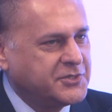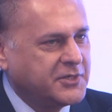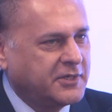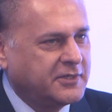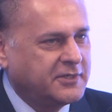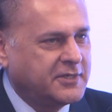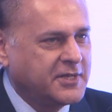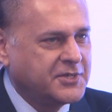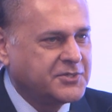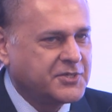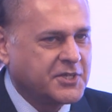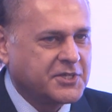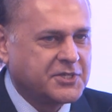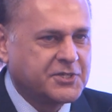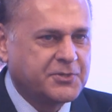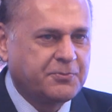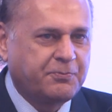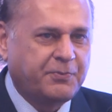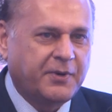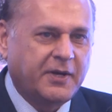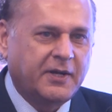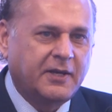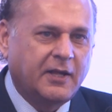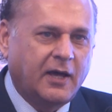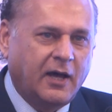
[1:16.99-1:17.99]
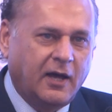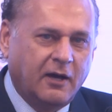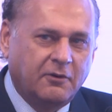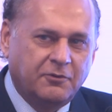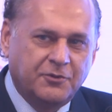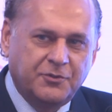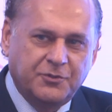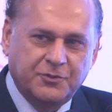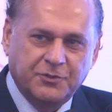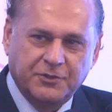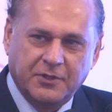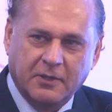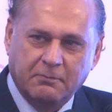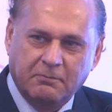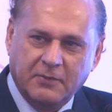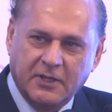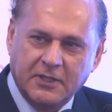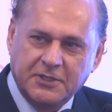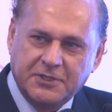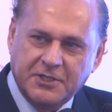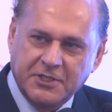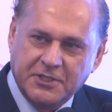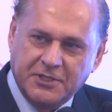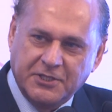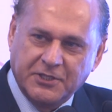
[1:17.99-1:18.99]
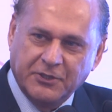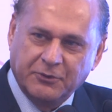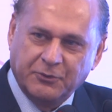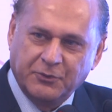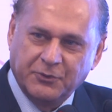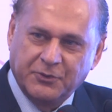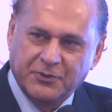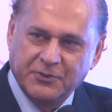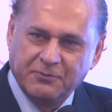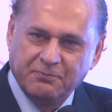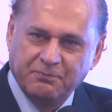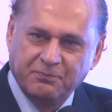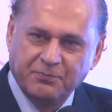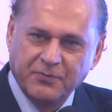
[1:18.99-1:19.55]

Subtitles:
or does it spread out to the multitude?